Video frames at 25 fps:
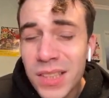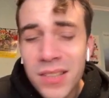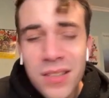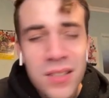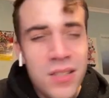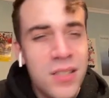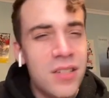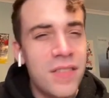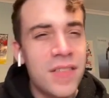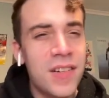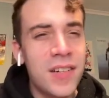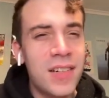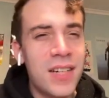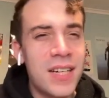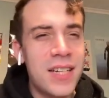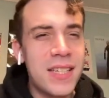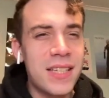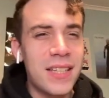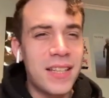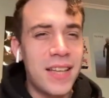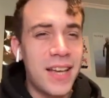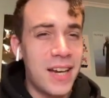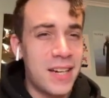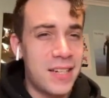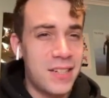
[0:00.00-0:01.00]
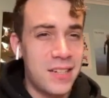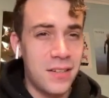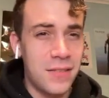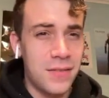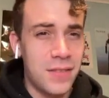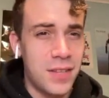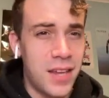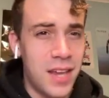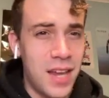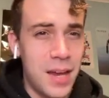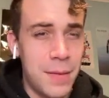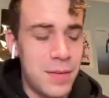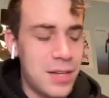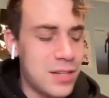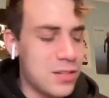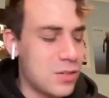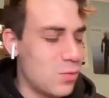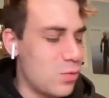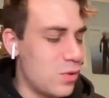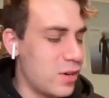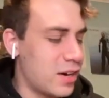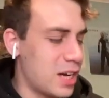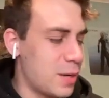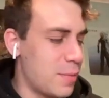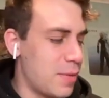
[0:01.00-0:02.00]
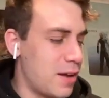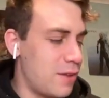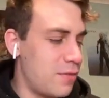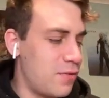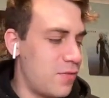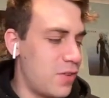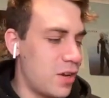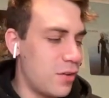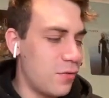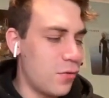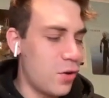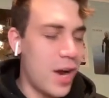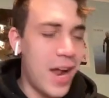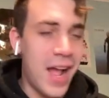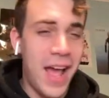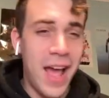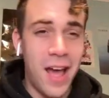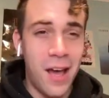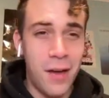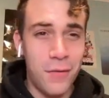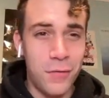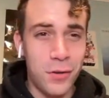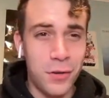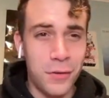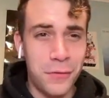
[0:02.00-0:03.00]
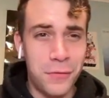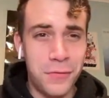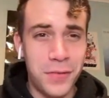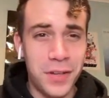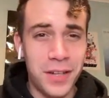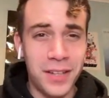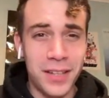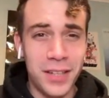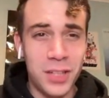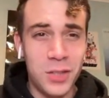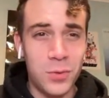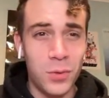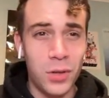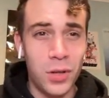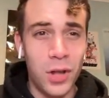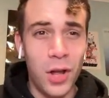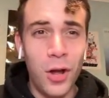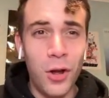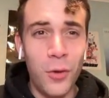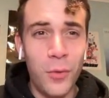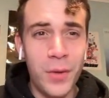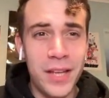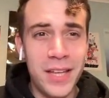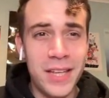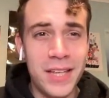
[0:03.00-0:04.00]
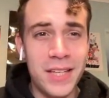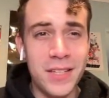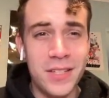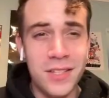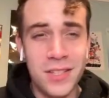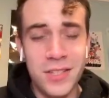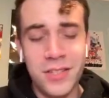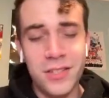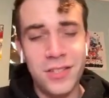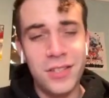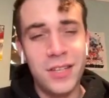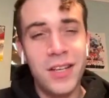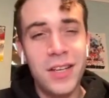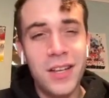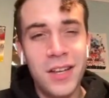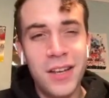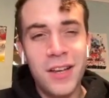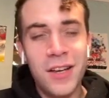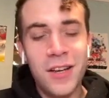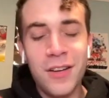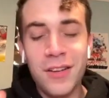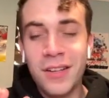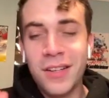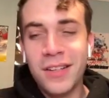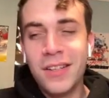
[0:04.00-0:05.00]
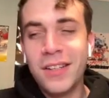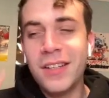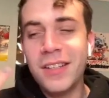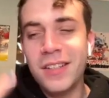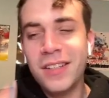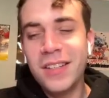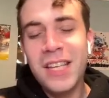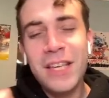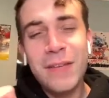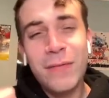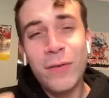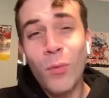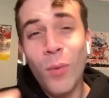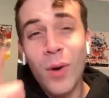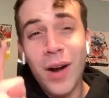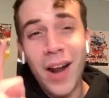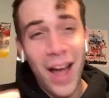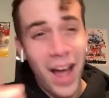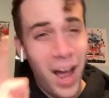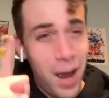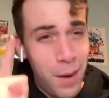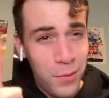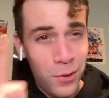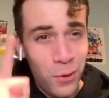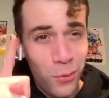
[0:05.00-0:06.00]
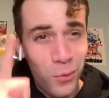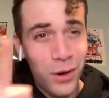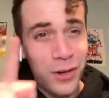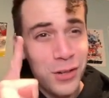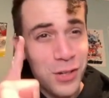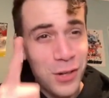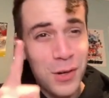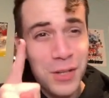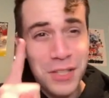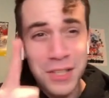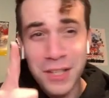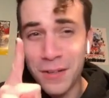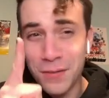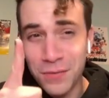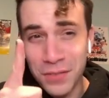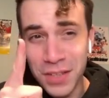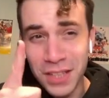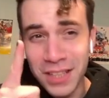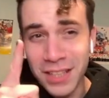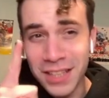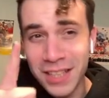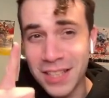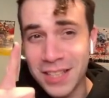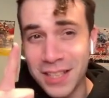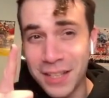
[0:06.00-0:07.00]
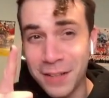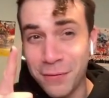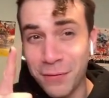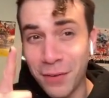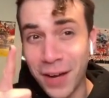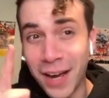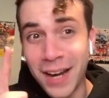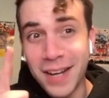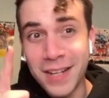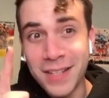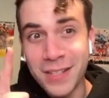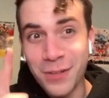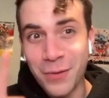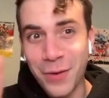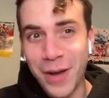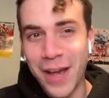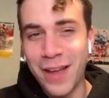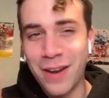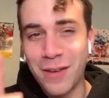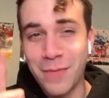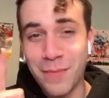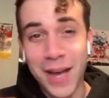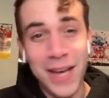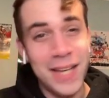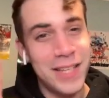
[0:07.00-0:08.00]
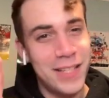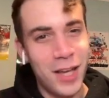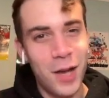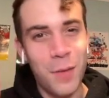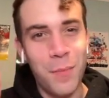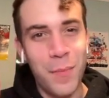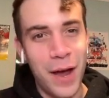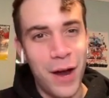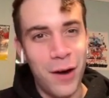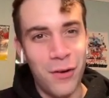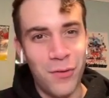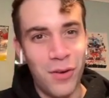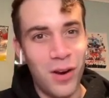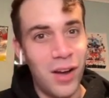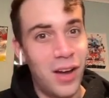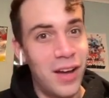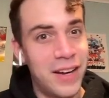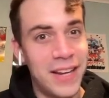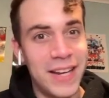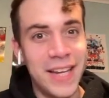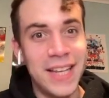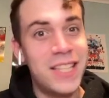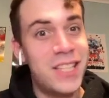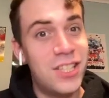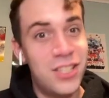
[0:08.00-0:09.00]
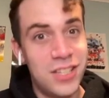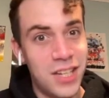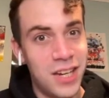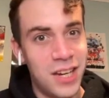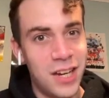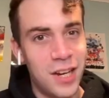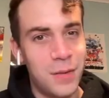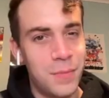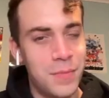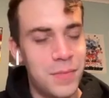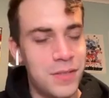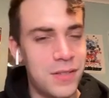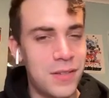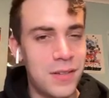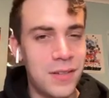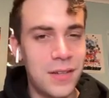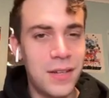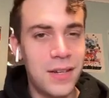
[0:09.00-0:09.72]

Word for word: So very selective. The game doesn't work in my favor ever. Felix will always... Even when I'm the one using Felix, he finds a way to mess up my run, it seems.